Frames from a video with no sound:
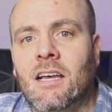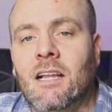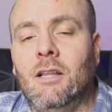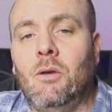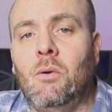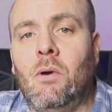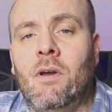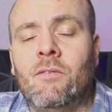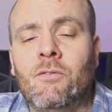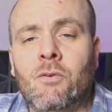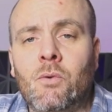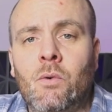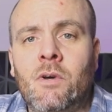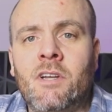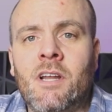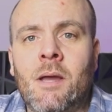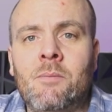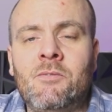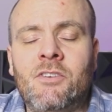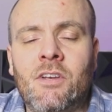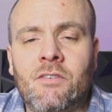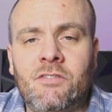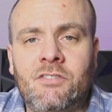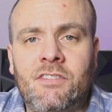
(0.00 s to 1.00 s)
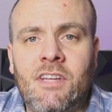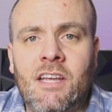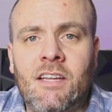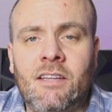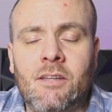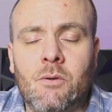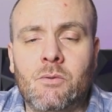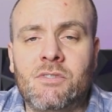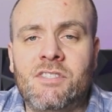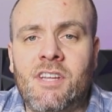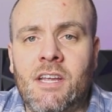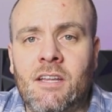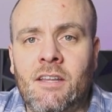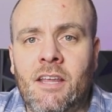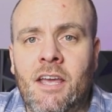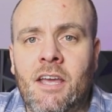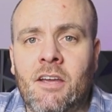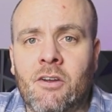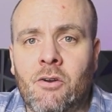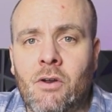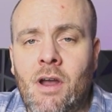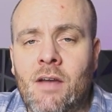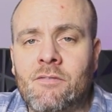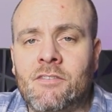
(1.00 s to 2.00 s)
Hello everyone, I'm Jeff Standley with Standley
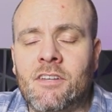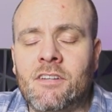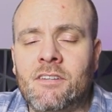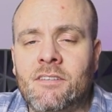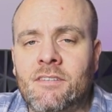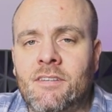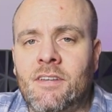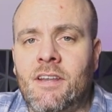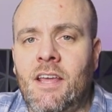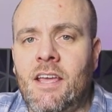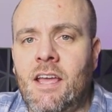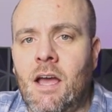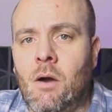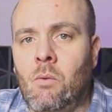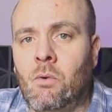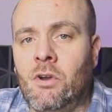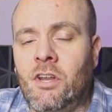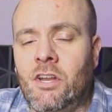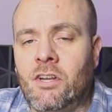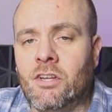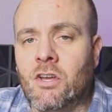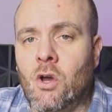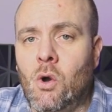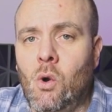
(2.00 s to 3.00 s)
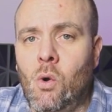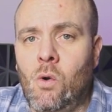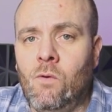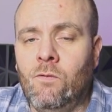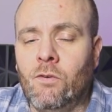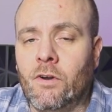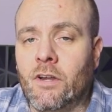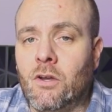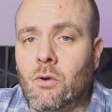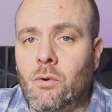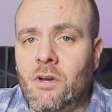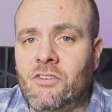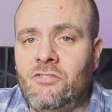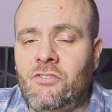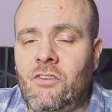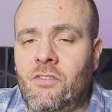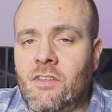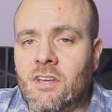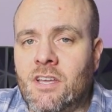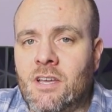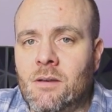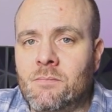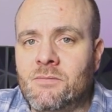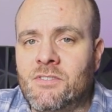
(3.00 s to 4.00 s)
Handcrafted, and today I wanted to go over a question
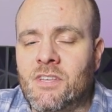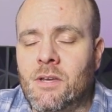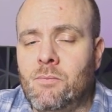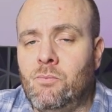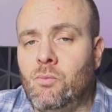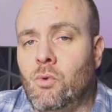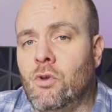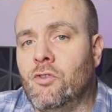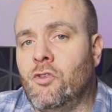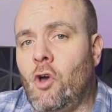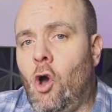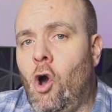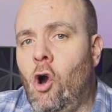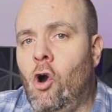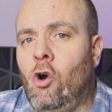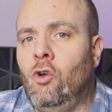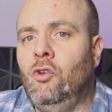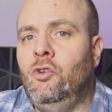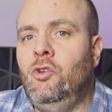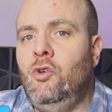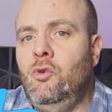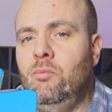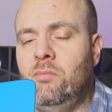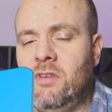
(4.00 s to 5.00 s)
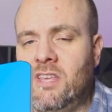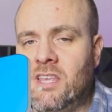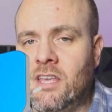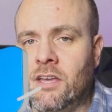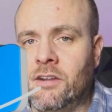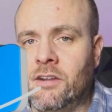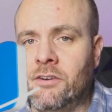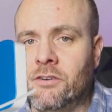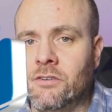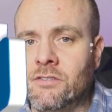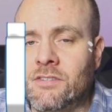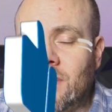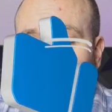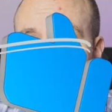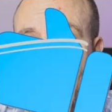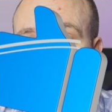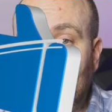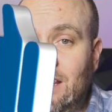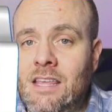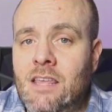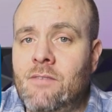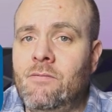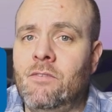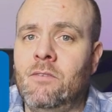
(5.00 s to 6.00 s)
that comes up with all new beginners
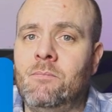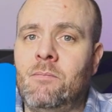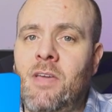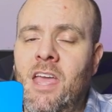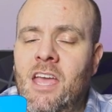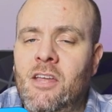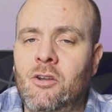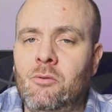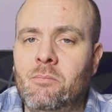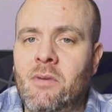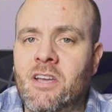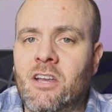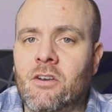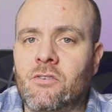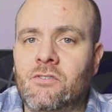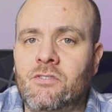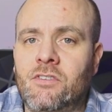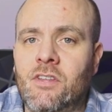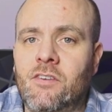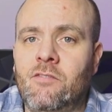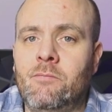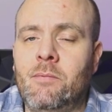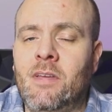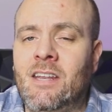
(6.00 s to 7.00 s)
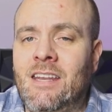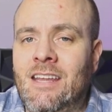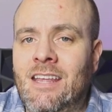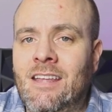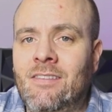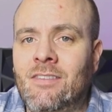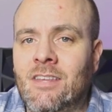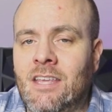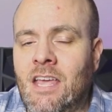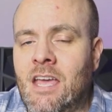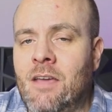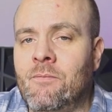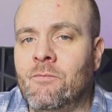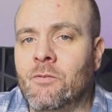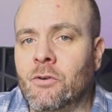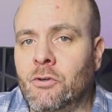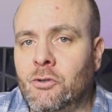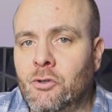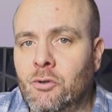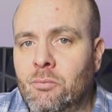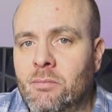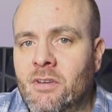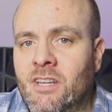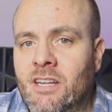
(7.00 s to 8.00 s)
and even candle makers that have been in the game for a
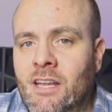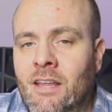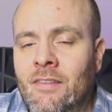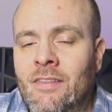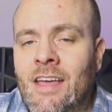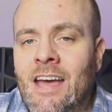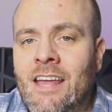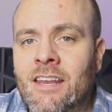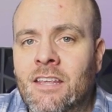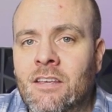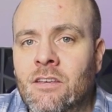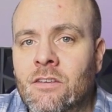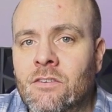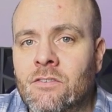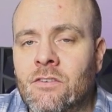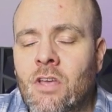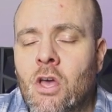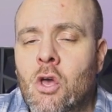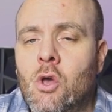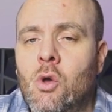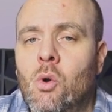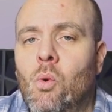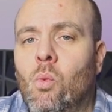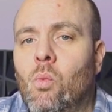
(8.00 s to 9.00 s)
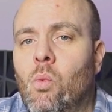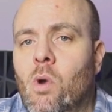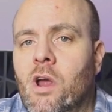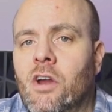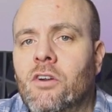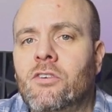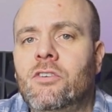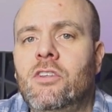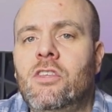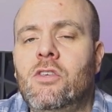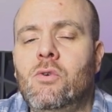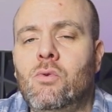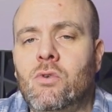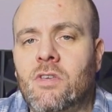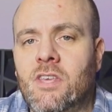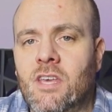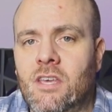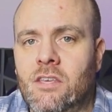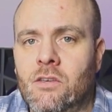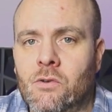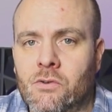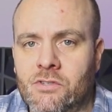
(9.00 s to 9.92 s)
little bit, and that is, where do you get